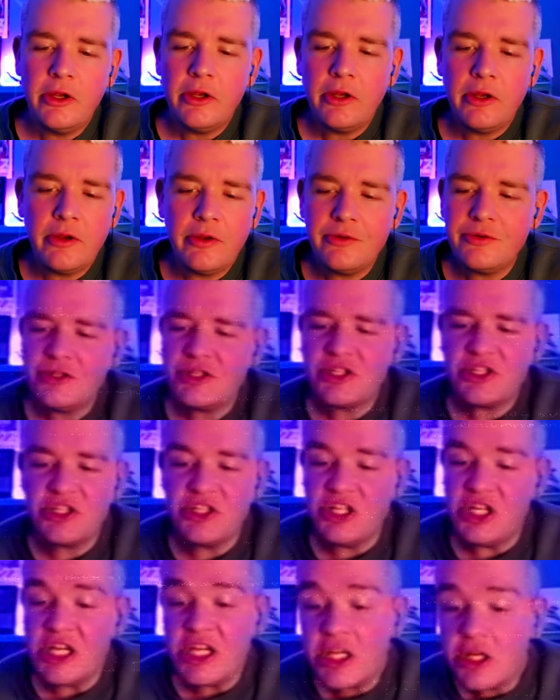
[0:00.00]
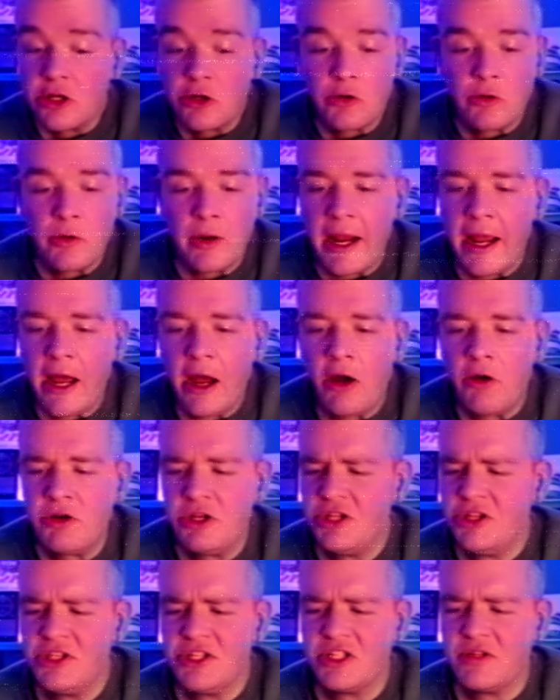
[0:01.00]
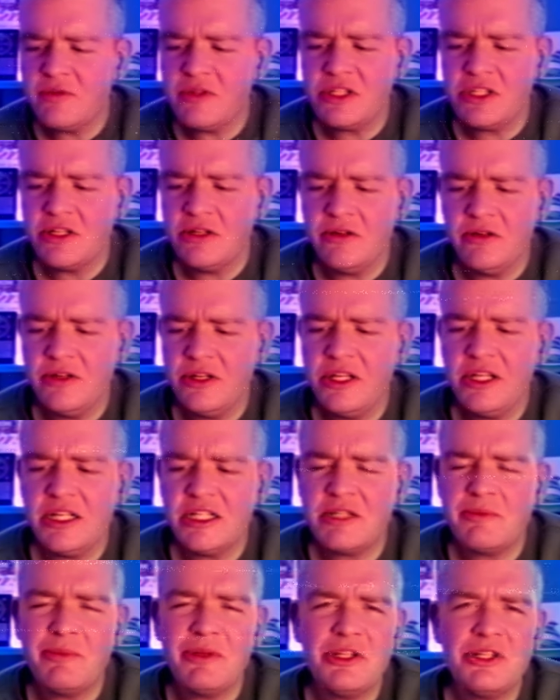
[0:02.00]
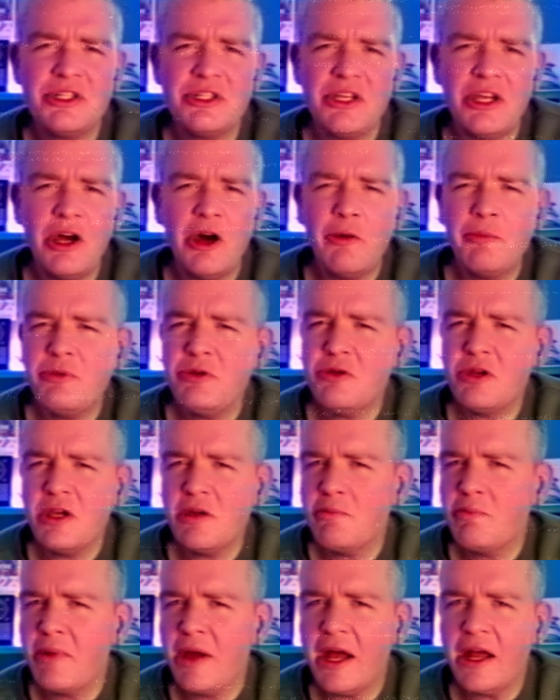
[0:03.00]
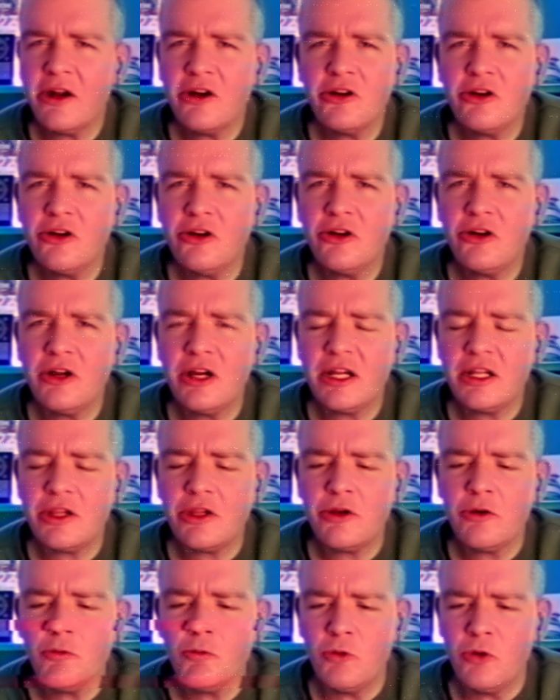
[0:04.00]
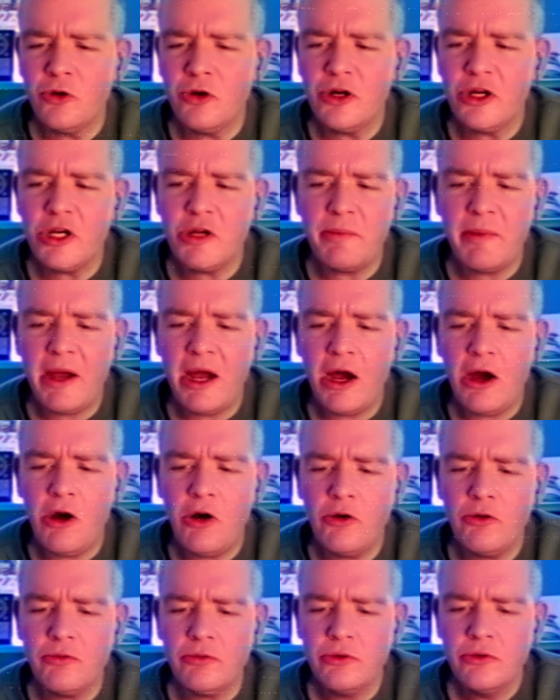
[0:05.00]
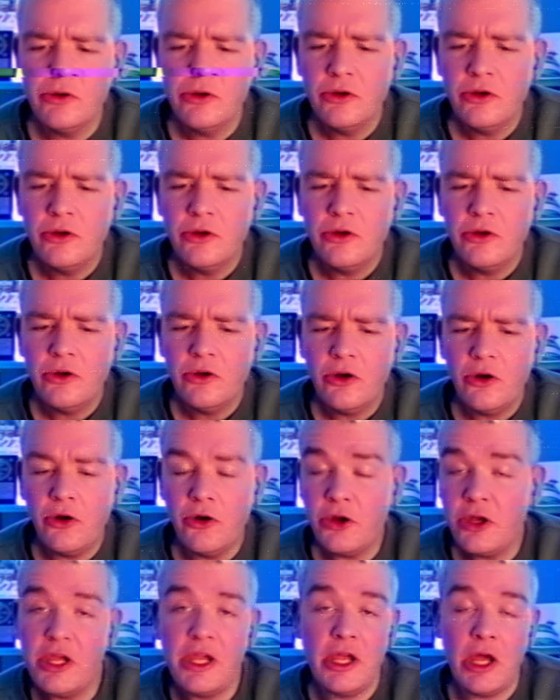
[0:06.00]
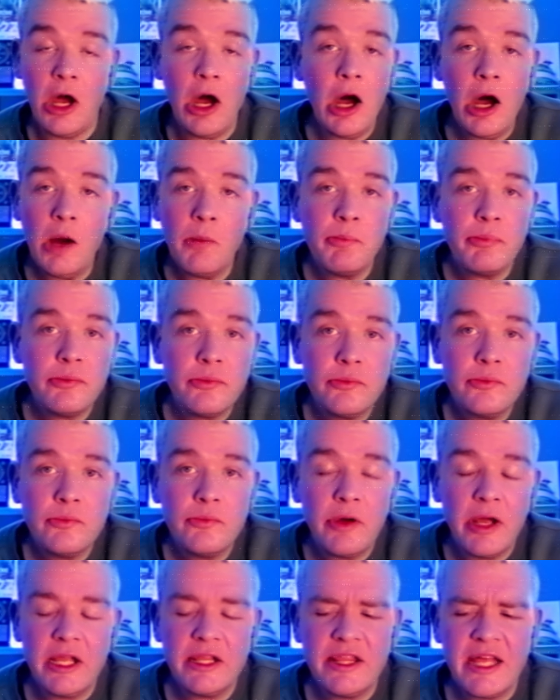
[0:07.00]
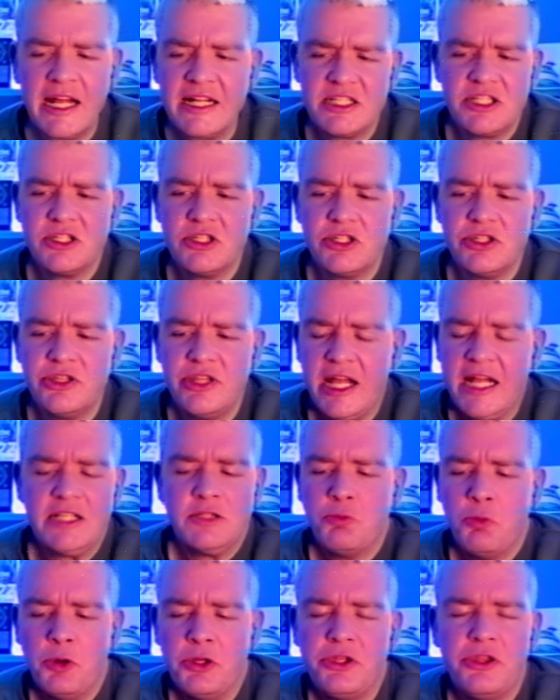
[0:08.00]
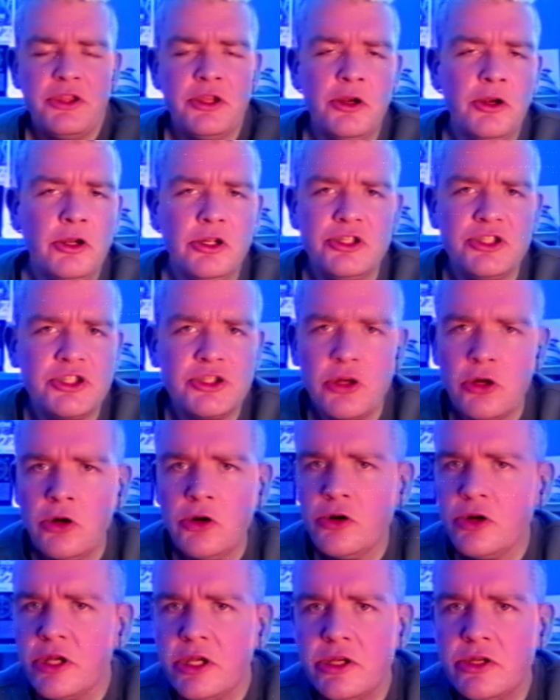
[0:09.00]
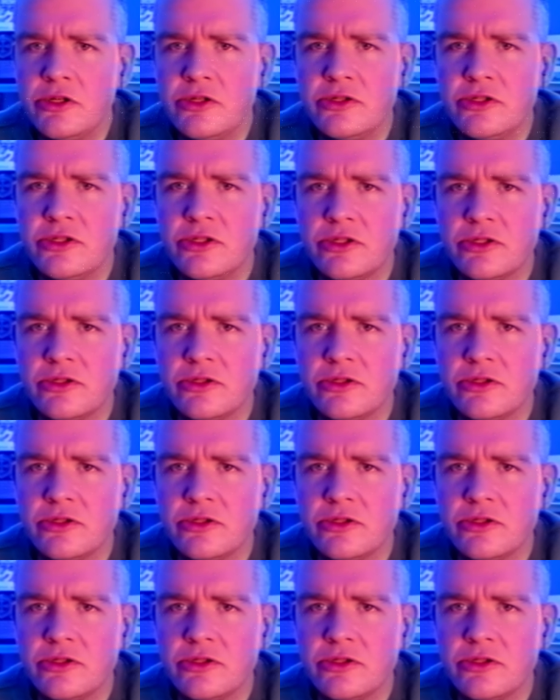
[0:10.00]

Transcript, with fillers: sneaking around in this facility that's meant to help you get better, and they're worried about hooking up. Like, that's what their concern is.